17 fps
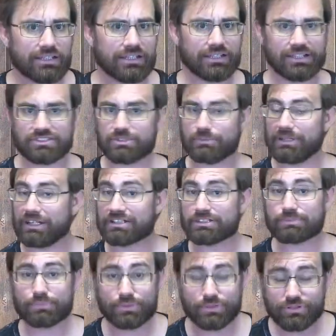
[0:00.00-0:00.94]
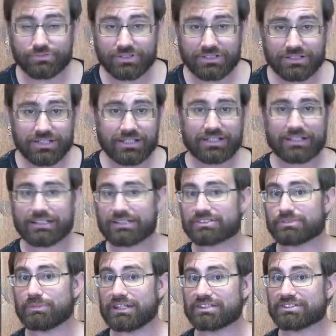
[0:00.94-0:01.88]
It doesn't mean it's proven, it
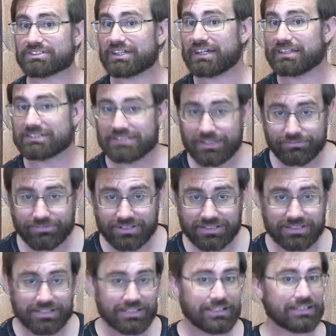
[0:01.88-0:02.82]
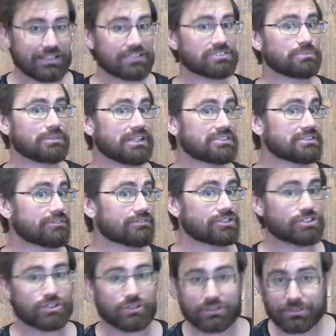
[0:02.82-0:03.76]
doesn't mean it's scientific, it doesn't mean it's ever
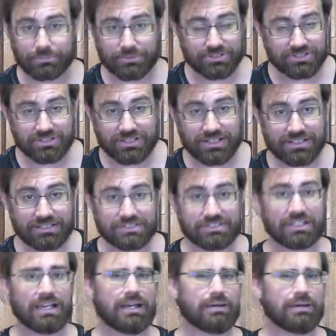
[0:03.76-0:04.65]
shown up in studies,